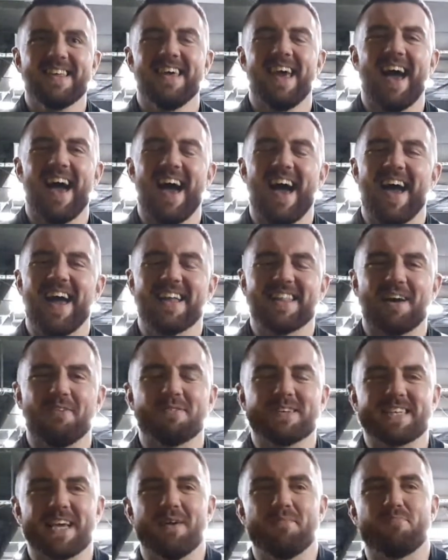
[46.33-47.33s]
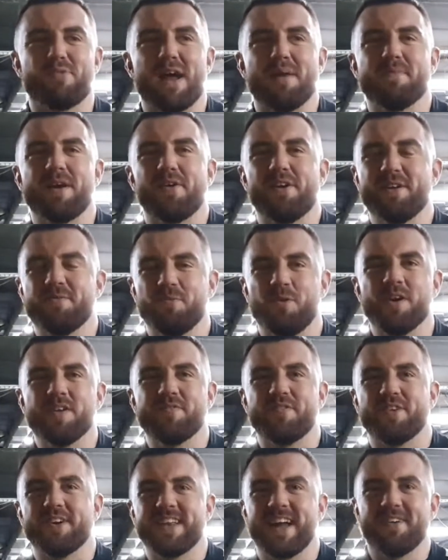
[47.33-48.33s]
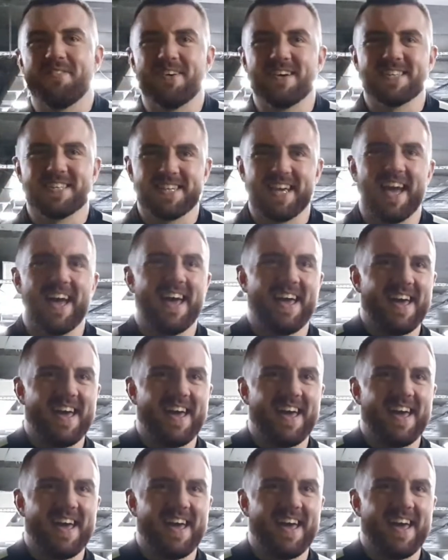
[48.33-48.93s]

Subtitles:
Yeah, that was a Premier Inn Wi-Fi, that was, yeah.